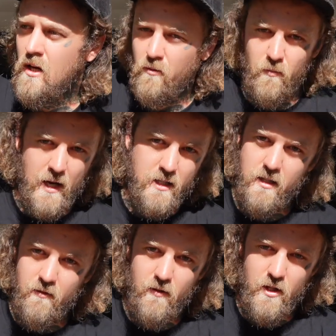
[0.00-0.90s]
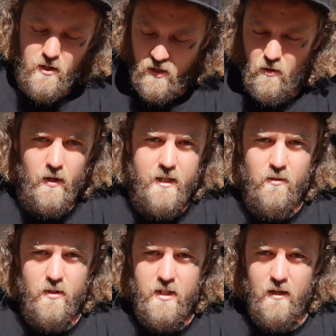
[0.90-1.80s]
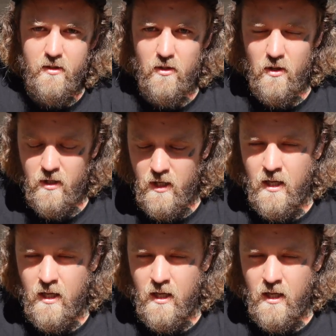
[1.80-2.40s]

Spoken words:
We'll be back to the fishing and all that sort of stuff soon.